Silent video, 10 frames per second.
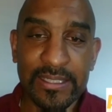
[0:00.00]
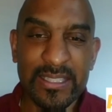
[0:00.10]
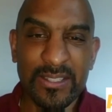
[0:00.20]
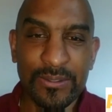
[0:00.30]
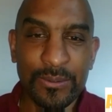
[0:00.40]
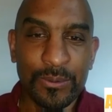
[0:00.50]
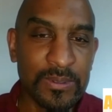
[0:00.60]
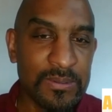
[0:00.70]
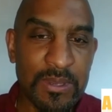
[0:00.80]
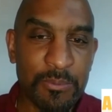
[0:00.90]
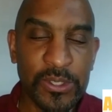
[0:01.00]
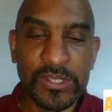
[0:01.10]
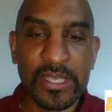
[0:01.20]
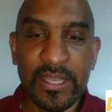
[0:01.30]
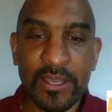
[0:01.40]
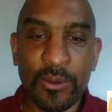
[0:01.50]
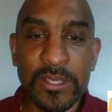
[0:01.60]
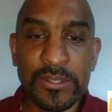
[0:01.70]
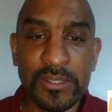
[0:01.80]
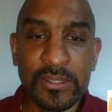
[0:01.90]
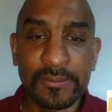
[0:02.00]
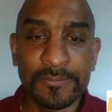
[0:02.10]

Do you appreciate that question?